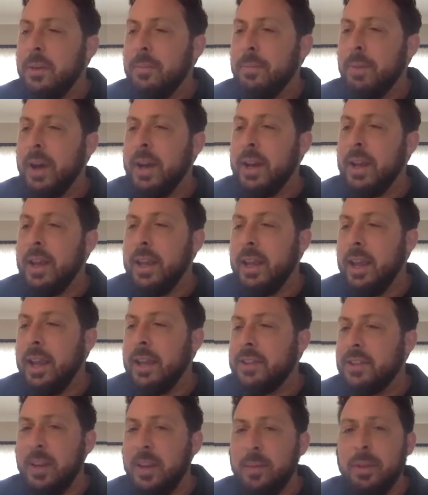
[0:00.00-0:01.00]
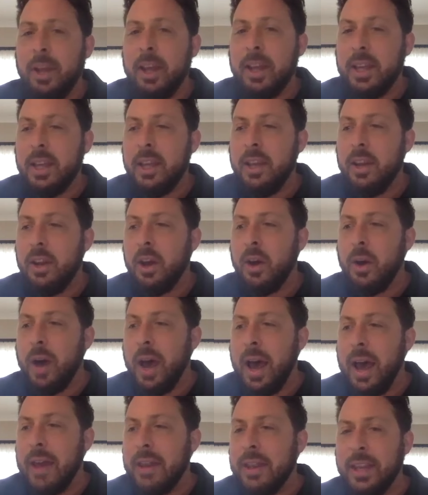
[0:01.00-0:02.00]
but it, it seemed like, you know,
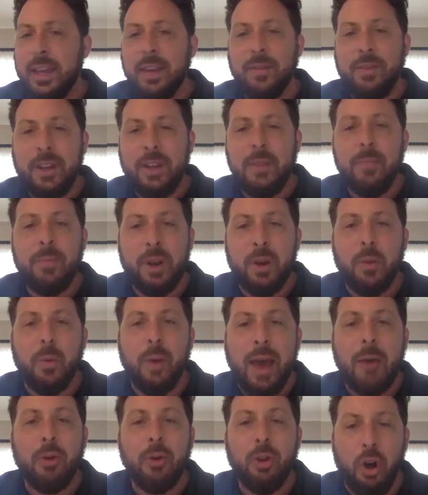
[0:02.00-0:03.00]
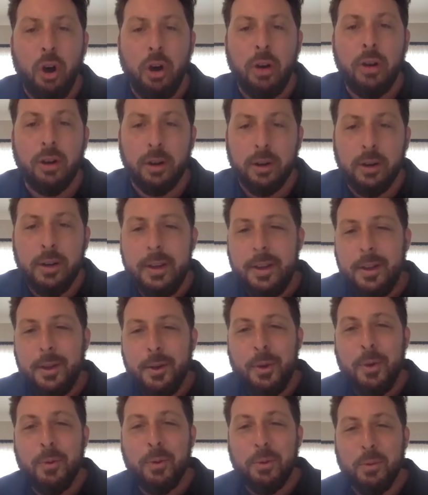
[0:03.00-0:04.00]
I, think if he'd been around longer,
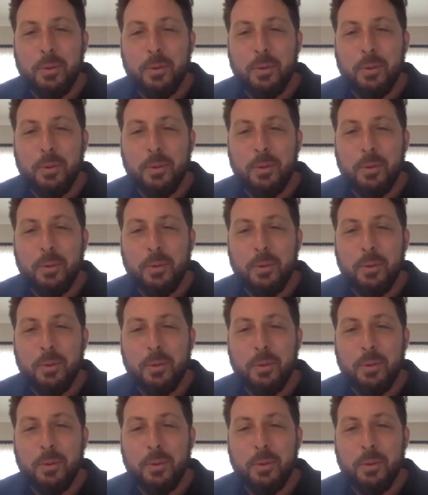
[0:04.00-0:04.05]
we would